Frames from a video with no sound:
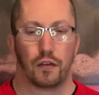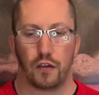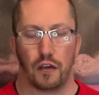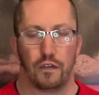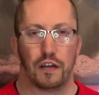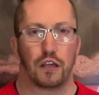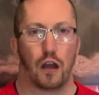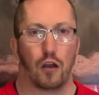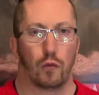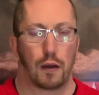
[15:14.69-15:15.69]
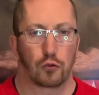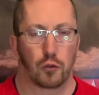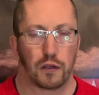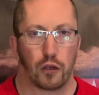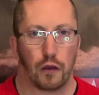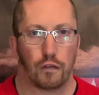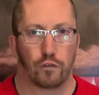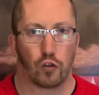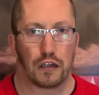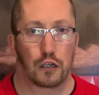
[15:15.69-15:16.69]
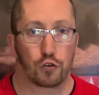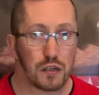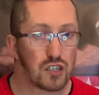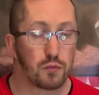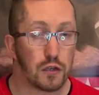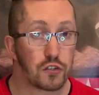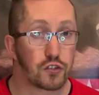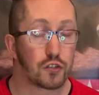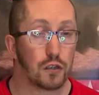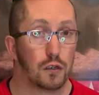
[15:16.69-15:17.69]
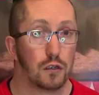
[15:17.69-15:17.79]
video I'm going to be doing for the Christmas